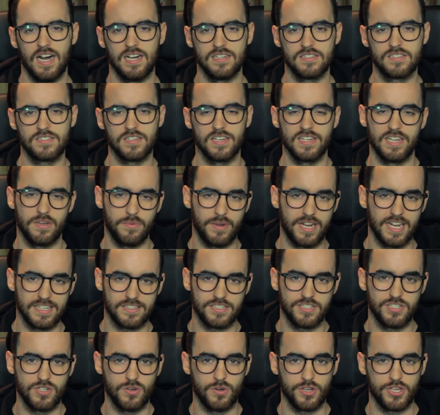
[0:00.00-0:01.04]
On Sunday, we got
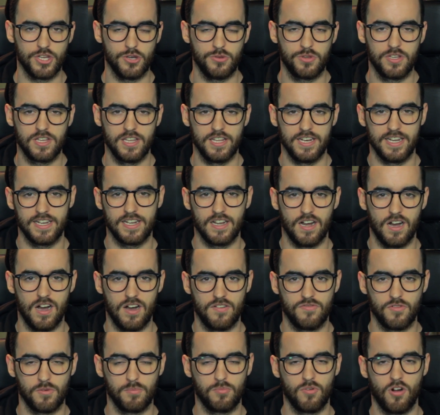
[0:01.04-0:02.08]
to do a youth clinic
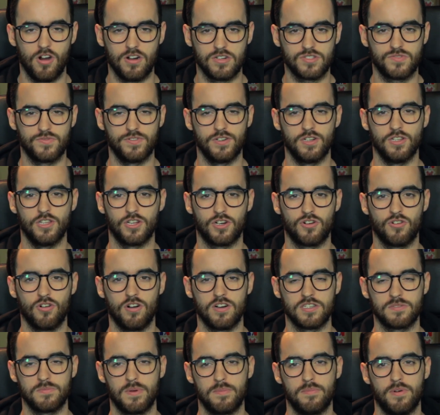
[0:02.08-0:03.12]
for Bronxville
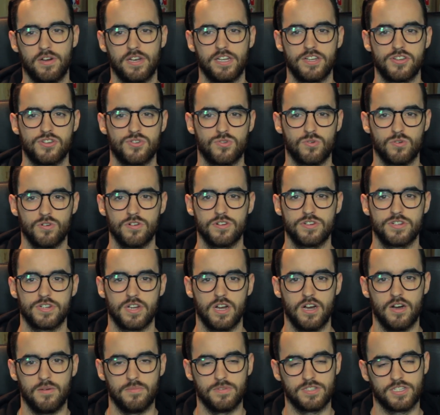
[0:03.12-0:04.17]
Lacrosse. My buddy George
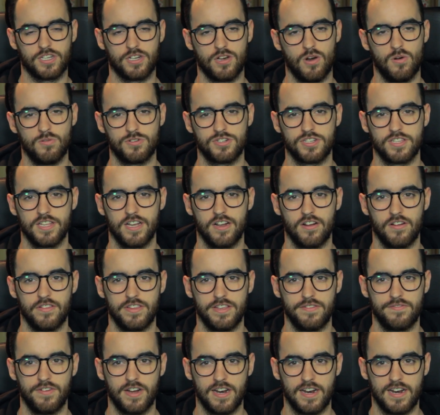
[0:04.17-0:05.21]
is a coach there, and
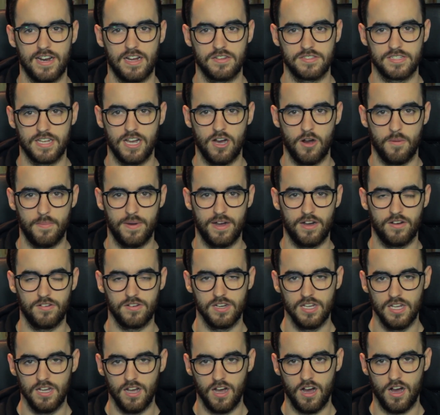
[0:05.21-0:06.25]
he invited out to help
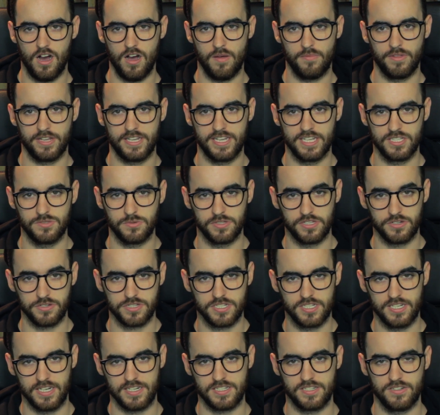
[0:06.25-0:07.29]
out the kids with their
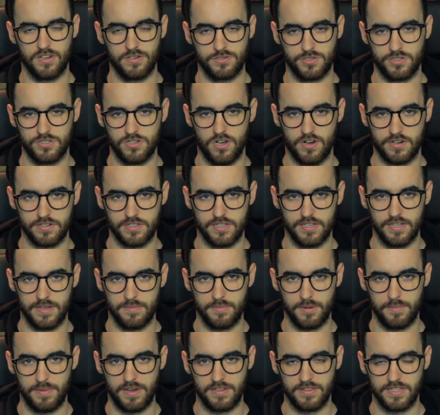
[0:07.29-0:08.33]
sticks and also talk to
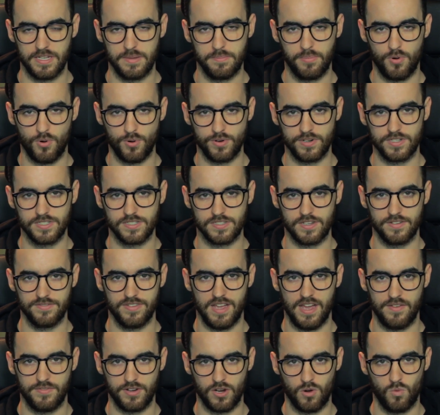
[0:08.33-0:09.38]
them about the importance of
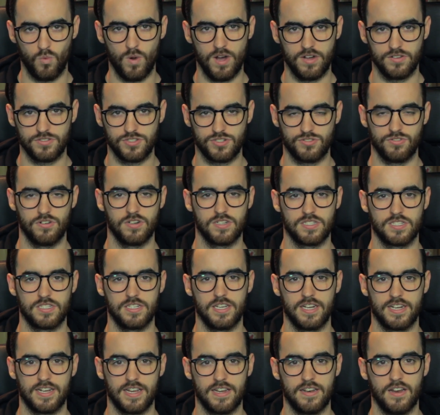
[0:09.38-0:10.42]
having a well-strung
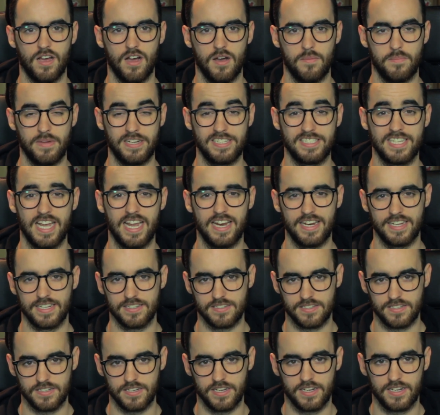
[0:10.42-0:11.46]
stick and maintaining
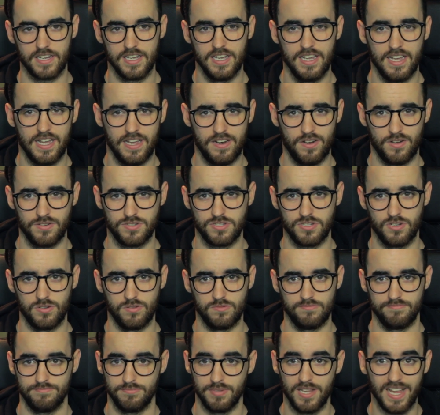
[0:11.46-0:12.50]
a stick and
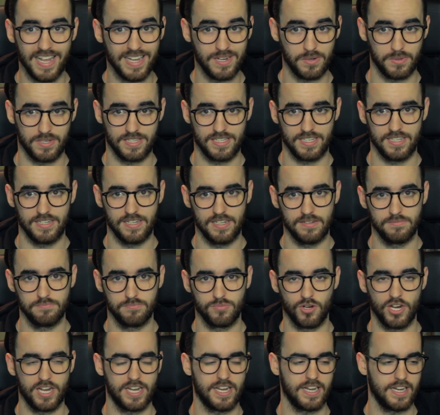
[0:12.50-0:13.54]
also playing with it
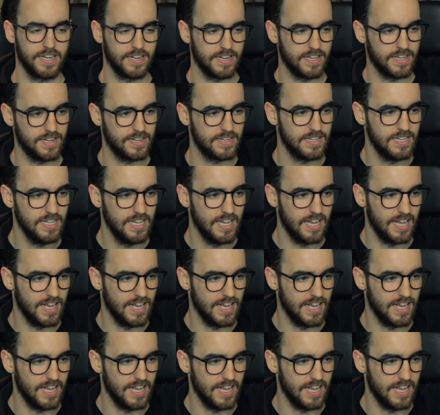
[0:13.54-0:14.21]
and breaking it in.